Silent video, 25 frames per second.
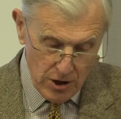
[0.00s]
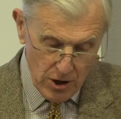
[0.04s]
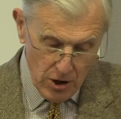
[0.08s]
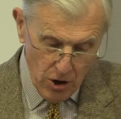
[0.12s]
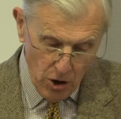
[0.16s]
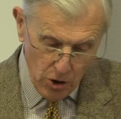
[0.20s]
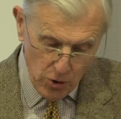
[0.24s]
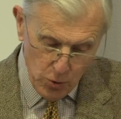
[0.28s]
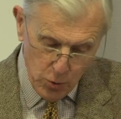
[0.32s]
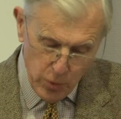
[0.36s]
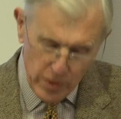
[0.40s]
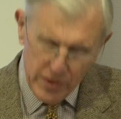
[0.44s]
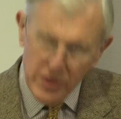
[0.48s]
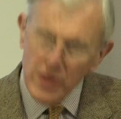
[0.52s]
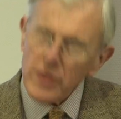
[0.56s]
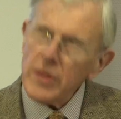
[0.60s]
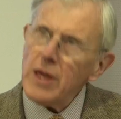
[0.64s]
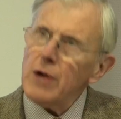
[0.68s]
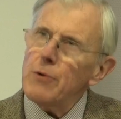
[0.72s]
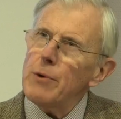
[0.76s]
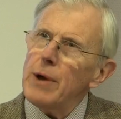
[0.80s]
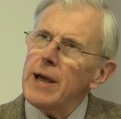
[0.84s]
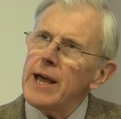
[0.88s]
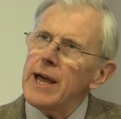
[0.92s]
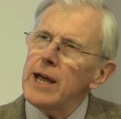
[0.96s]
on whether they
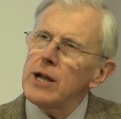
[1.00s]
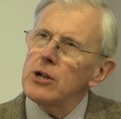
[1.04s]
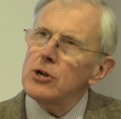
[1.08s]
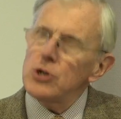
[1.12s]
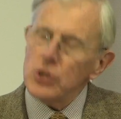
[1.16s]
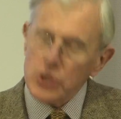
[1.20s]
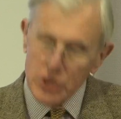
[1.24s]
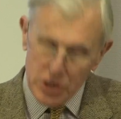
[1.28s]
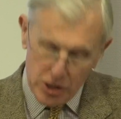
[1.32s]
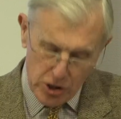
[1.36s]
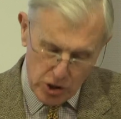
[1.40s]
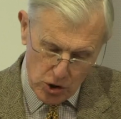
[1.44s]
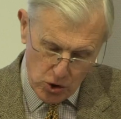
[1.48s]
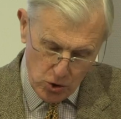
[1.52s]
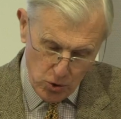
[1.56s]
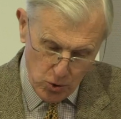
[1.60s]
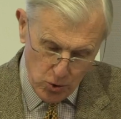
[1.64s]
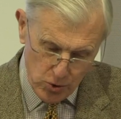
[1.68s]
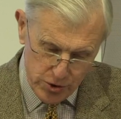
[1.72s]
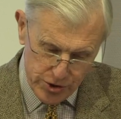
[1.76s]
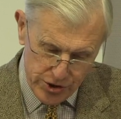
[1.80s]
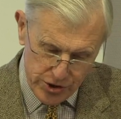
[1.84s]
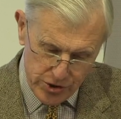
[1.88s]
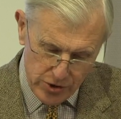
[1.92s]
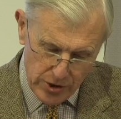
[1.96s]
were held in a
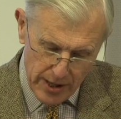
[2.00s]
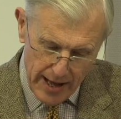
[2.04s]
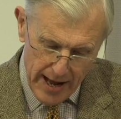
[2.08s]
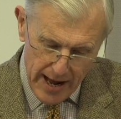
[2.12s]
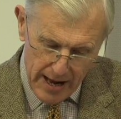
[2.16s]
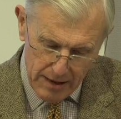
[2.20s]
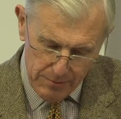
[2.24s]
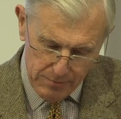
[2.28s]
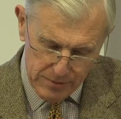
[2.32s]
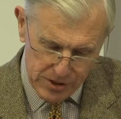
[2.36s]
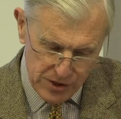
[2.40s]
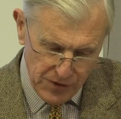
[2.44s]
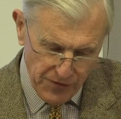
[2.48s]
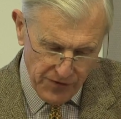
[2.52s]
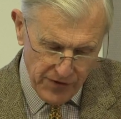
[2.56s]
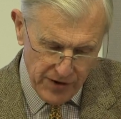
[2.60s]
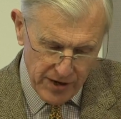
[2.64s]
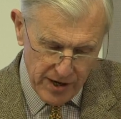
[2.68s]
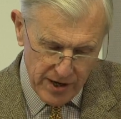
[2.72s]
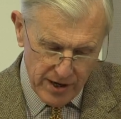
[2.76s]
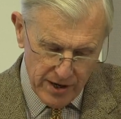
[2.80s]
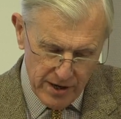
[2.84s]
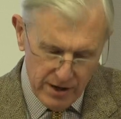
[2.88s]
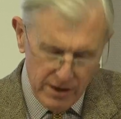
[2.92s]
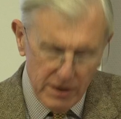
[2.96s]
cordial
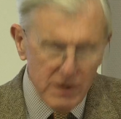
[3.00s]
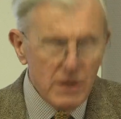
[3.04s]
atmosphere